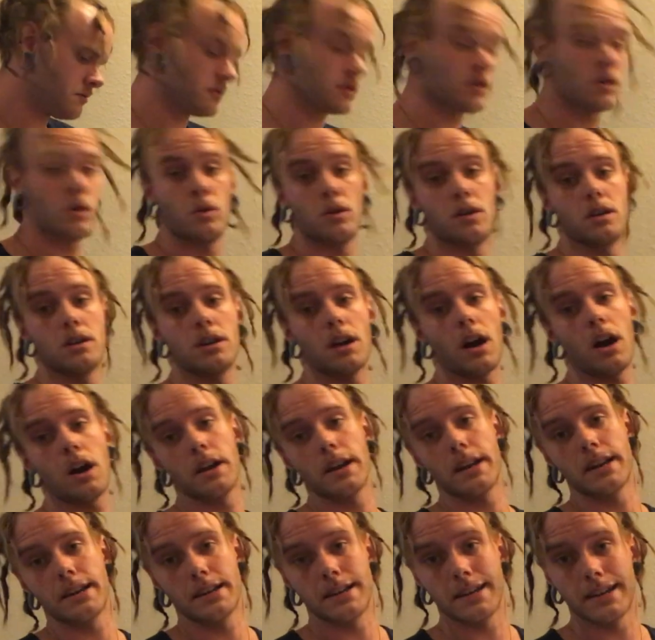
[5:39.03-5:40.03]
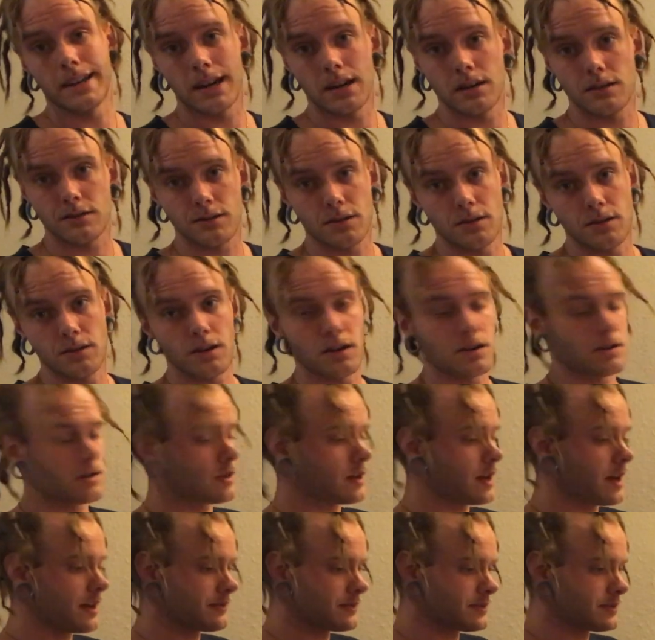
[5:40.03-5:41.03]
Don't worry, I'll edit it out so y'all
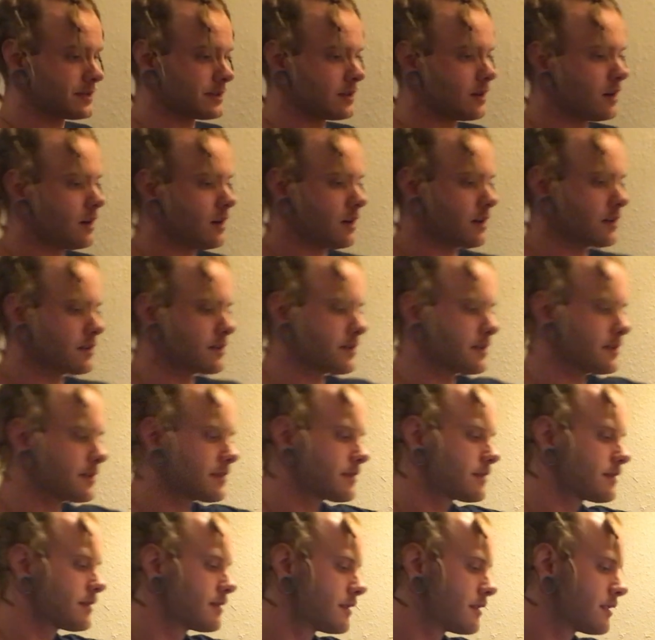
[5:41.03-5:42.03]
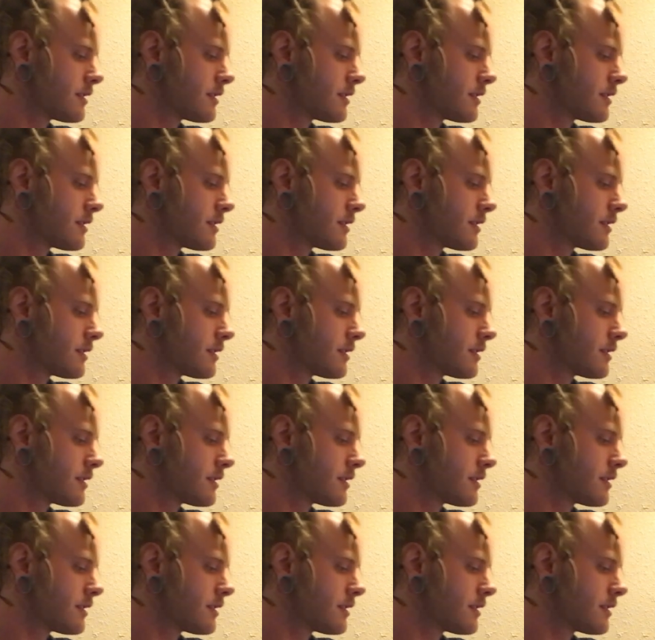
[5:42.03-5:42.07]
don't have to see all of this.